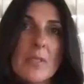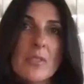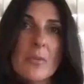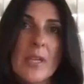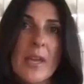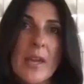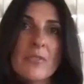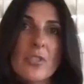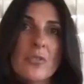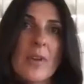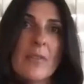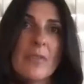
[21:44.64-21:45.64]
do we have to
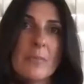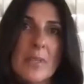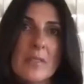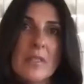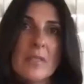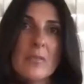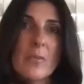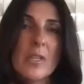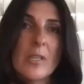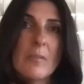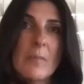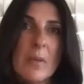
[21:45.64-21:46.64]
drive the business, and what
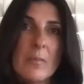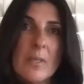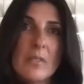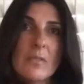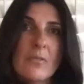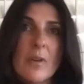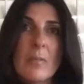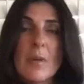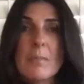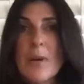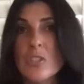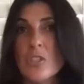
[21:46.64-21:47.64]
commitments from a
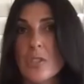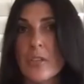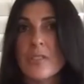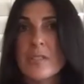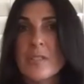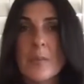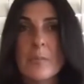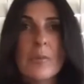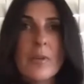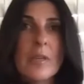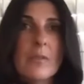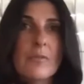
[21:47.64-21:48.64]
budgetary
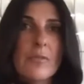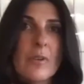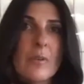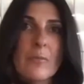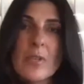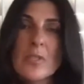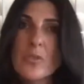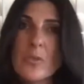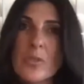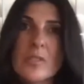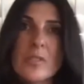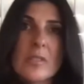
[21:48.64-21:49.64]
standpoint, from
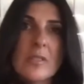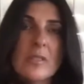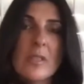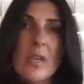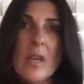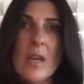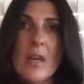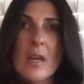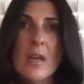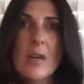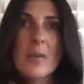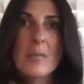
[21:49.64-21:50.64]
resources,
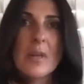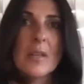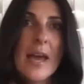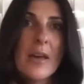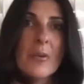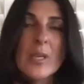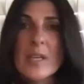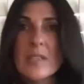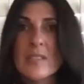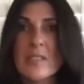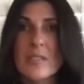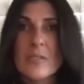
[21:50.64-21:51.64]
allowing
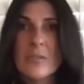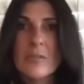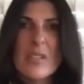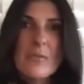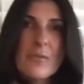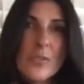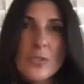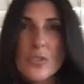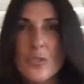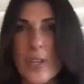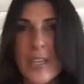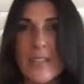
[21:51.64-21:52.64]
us to
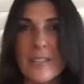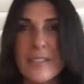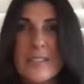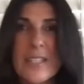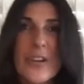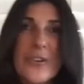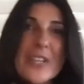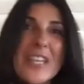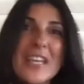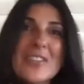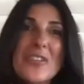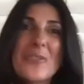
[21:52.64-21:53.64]
infiltrate and
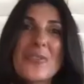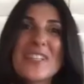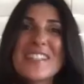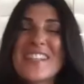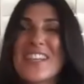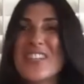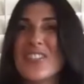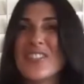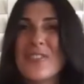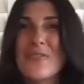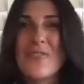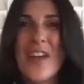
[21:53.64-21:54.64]
interrogate the organization
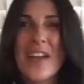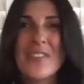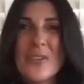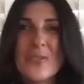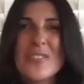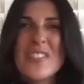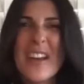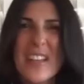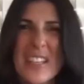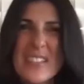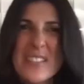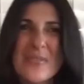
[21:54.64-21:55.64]
to find those
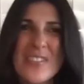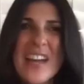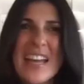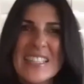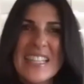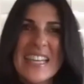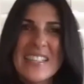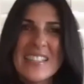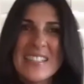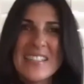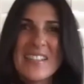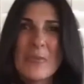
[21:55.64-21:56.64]
nuggets of content
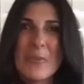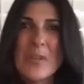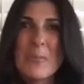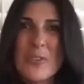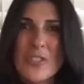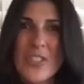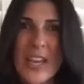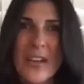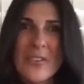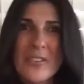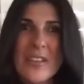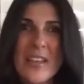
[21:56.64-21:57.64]
that we can push
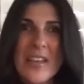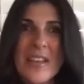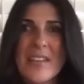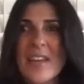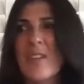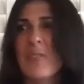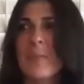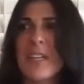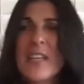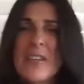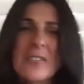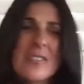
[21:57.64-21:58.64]
out that
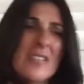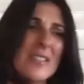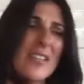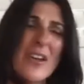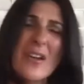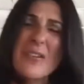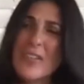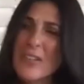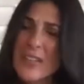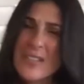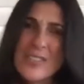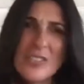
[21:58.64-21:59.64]
everybody else says, oh,
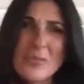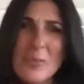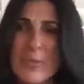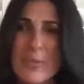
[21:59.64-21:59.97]
that's just what we